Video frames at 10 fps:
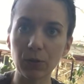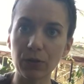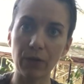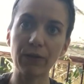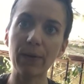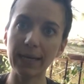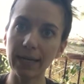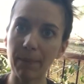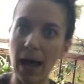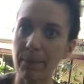So if you end
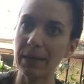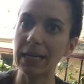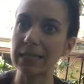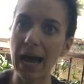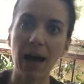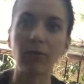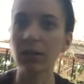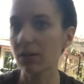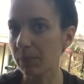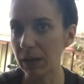up happening to have a
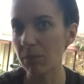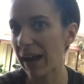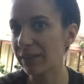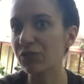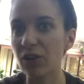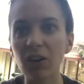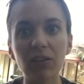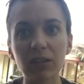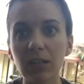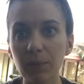little bit extra or
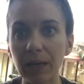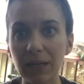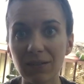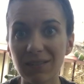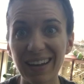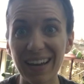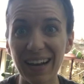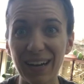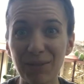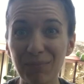a little bit
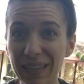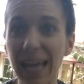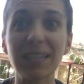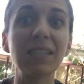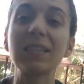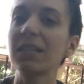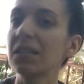less,